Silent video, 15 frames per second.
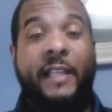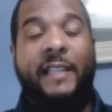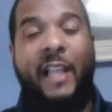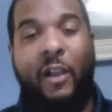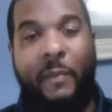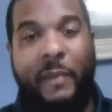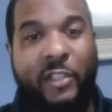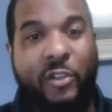that
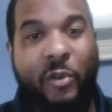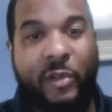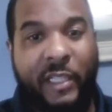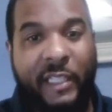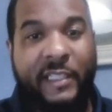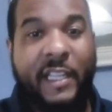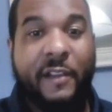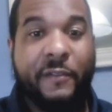would be
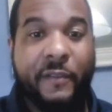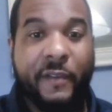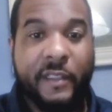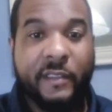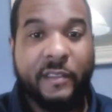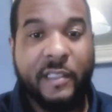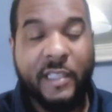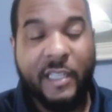totally different,
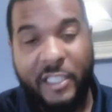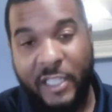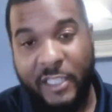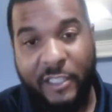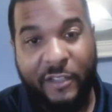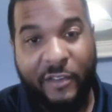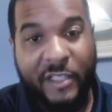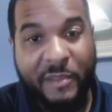such as
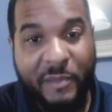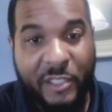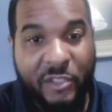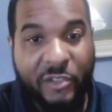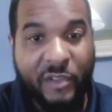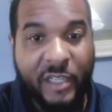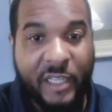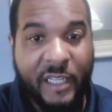Christmas
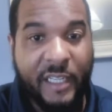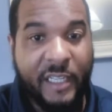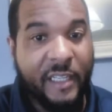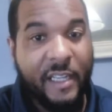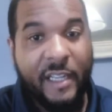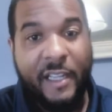tree,